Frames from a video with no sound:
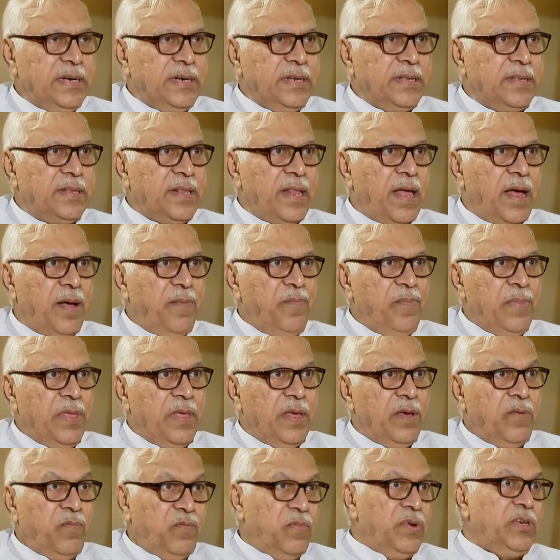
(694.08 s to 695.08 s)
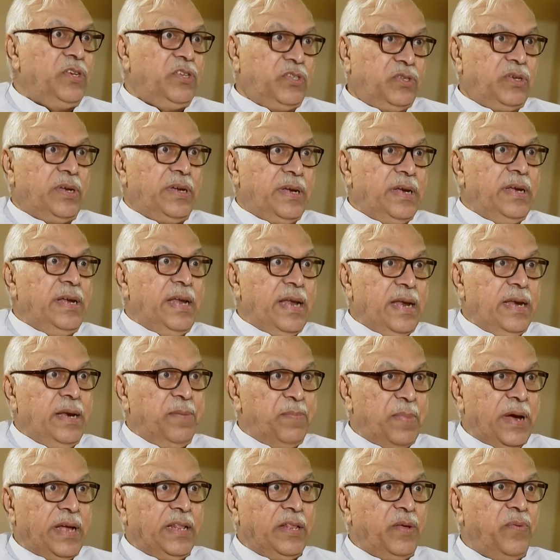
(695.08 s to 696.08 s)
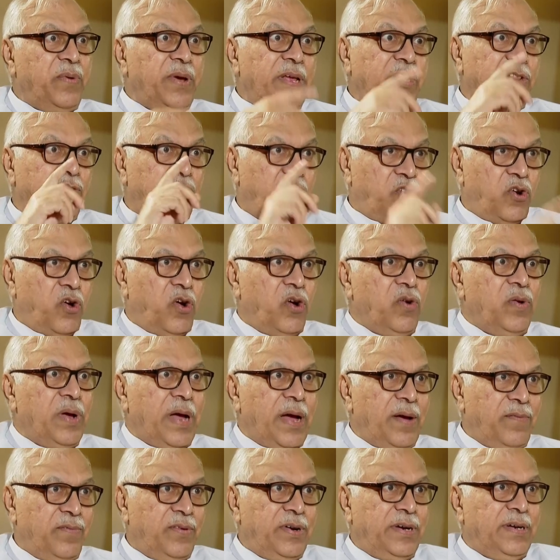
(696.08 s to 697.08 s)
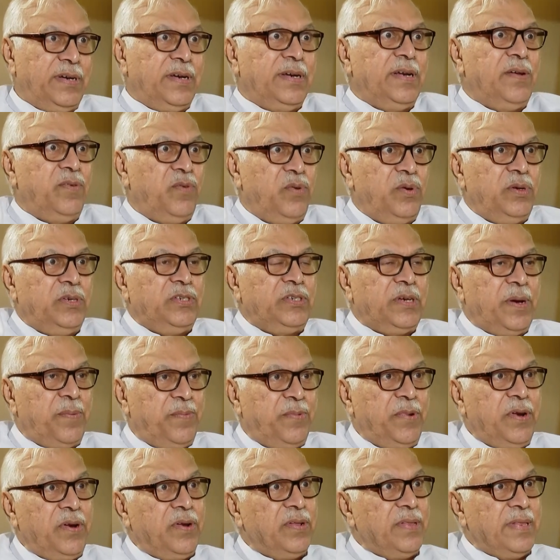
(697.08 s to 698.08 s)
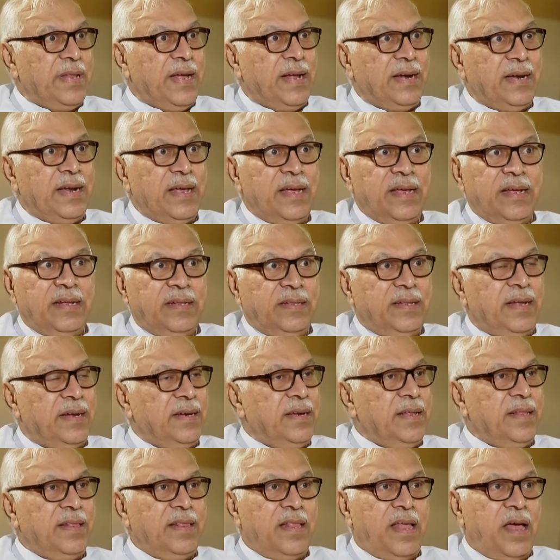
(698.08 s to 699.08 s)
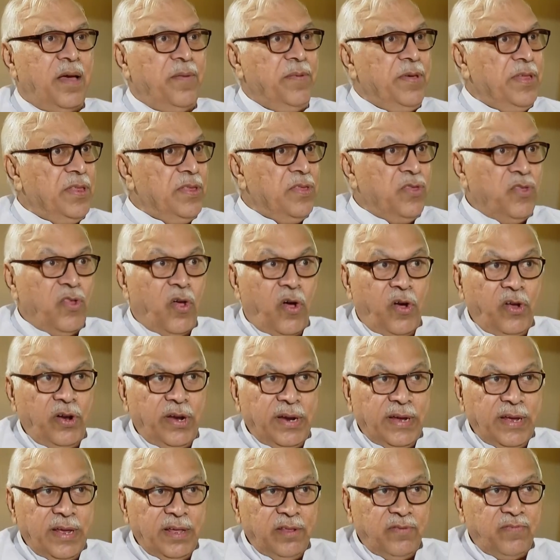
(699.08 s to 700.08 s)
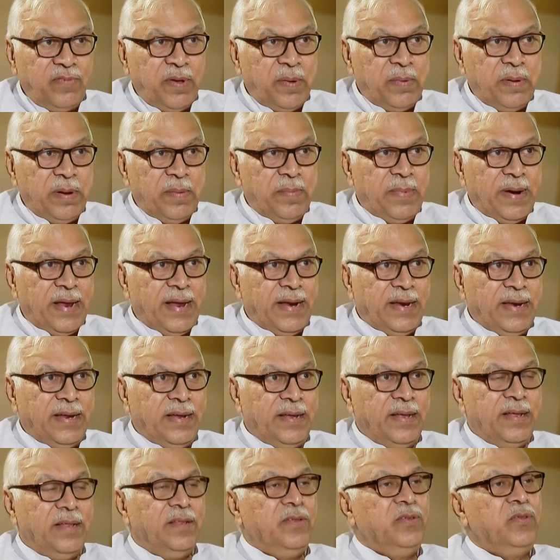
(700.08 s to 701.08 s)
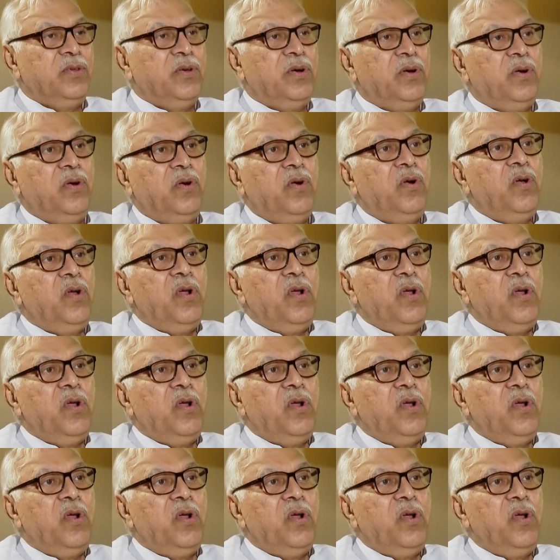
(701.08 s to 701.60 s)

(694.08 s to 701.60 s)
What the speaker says: in Islam, which by the way, is wrong. I have written a whole chapter on that Islam is not against family planning. So,